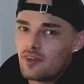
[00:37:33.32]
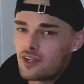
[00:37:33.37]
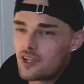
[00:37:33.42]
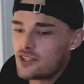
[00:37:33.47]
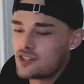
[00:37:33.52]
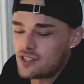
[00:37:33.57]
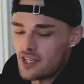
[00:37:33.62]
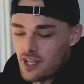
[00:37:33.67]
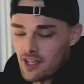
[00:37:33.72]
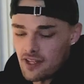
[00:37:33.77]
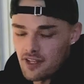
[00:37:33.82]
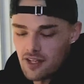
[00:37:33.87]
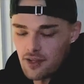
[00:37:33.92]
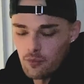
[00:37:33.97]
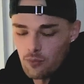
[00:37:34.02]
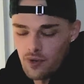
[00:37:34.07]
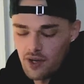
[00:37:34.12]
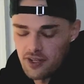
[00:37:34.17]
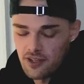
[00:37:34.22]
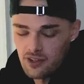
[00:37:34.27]
because
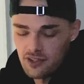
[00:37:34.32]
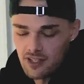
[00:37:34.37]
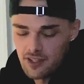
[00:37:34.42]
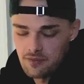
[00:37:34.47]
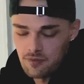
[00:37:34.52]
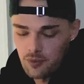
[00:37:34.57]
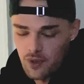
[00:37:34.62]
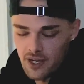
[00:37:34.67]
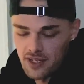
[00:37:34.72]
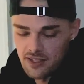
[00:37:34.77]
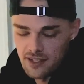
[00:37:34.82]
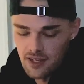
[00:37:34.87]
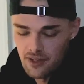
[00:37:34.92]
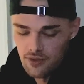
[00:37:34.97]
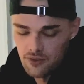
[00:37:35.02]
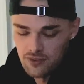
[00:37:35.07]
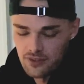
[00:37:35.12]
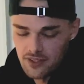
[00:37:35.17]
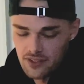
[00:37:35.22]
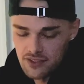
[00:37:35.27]
where you live right
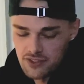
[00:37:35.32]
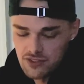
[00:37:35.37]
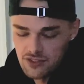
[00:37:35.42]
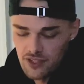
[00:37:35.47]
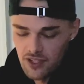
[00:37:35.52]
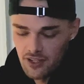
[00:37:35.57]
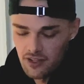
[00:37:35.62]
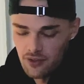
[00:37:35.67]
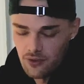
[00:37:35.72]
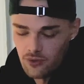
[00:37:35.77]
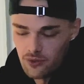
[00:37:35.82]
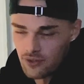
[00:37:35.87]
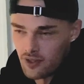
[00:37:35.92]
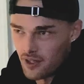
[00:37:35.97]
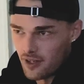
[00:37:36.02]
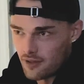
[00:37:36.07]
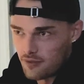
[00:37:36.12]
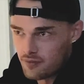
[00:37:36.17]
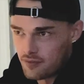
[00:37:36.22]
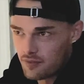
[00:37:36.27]
now, there's not a whole lot
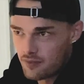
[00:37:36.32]
of...